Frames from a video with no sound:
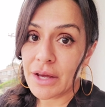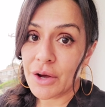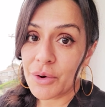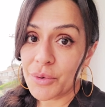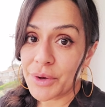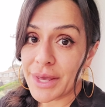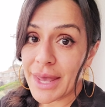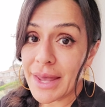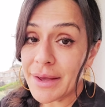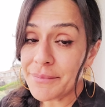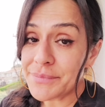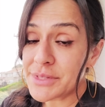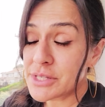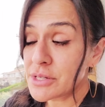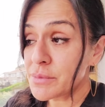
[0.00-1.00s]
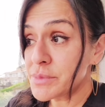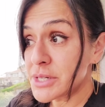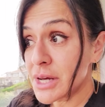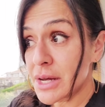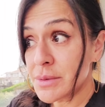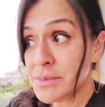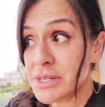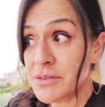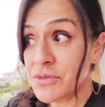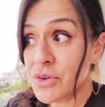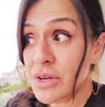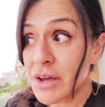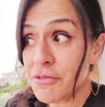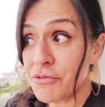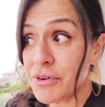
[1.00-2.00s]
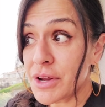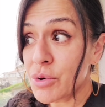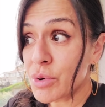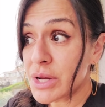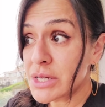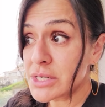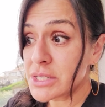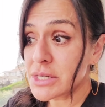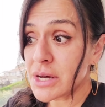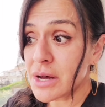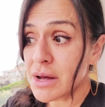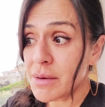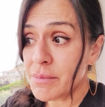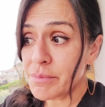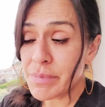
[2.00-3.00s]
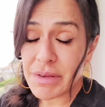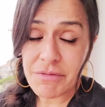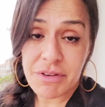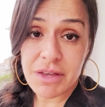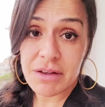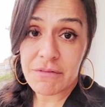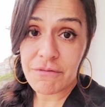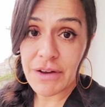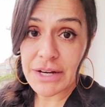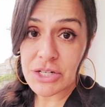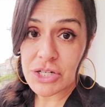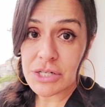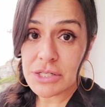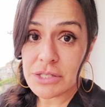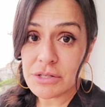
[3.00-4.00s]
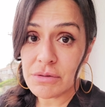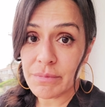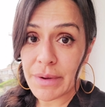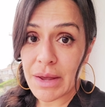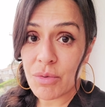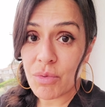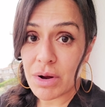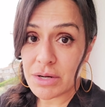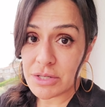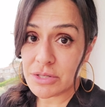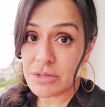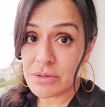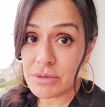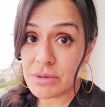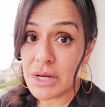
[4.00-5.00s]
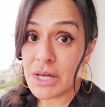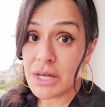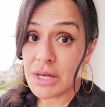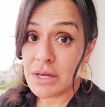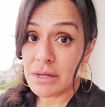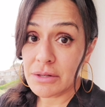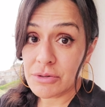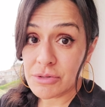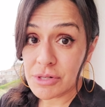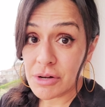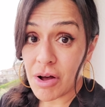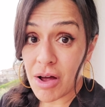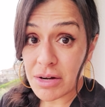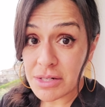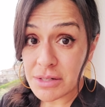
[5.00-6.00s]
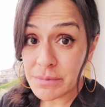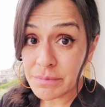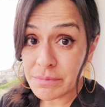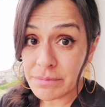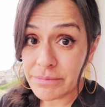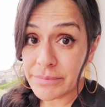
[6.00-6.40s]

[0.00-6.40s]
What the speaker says: Okay, sometimes if you get frequent BV infections, you may want to use a condom,